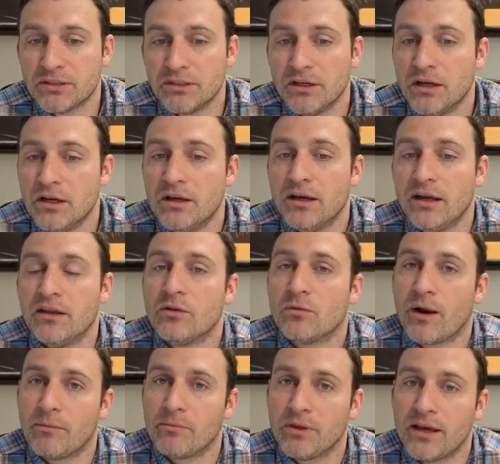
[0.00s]
in the right
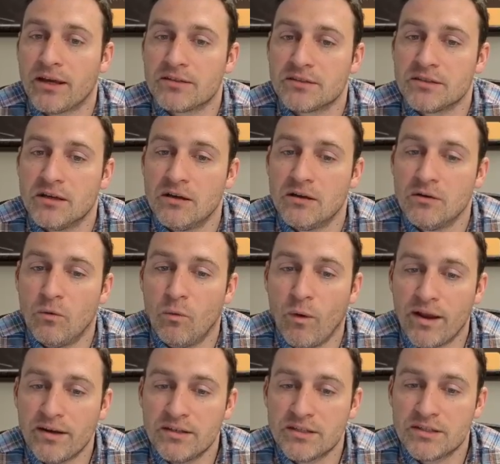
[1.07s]
place. Went
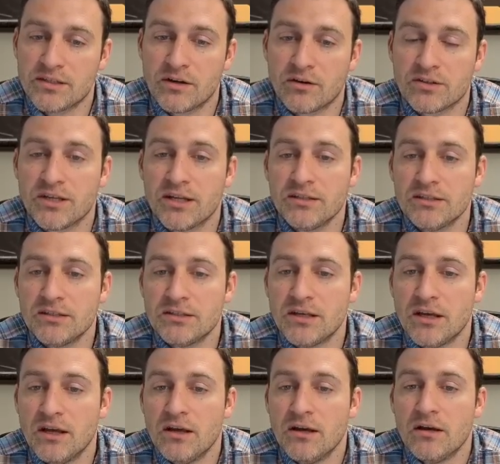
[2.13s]
is in our sentence.
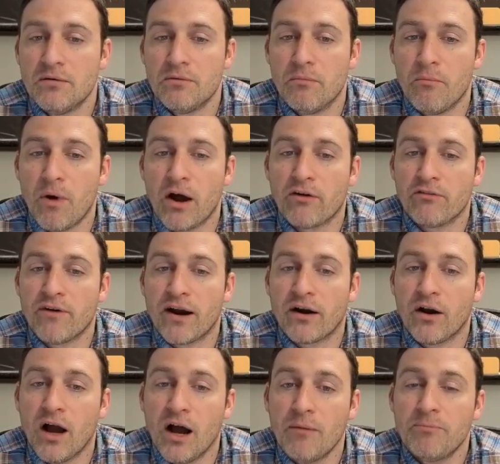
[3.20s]
Modifier
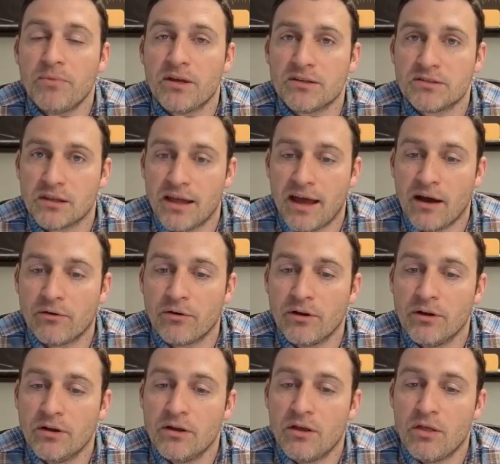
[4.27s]
up is allowed,
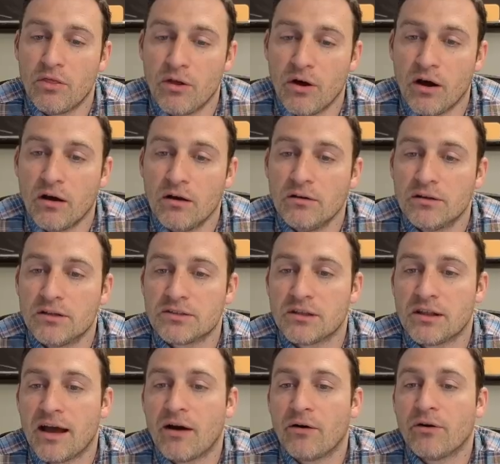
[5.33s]
the is
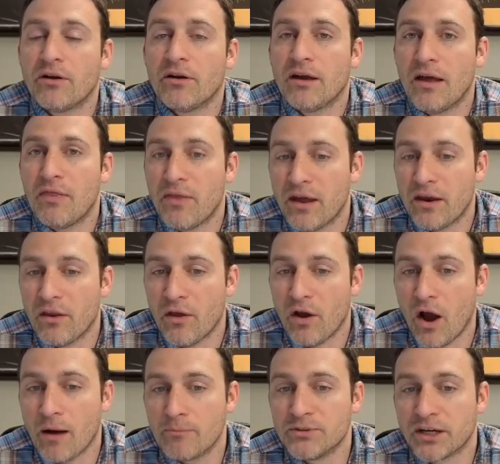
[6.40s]
allowed, and then the
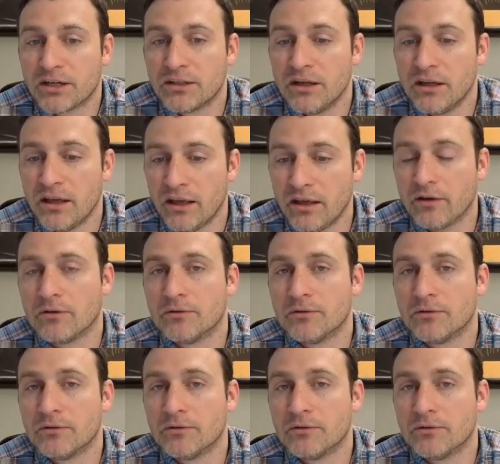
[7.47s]
object hill.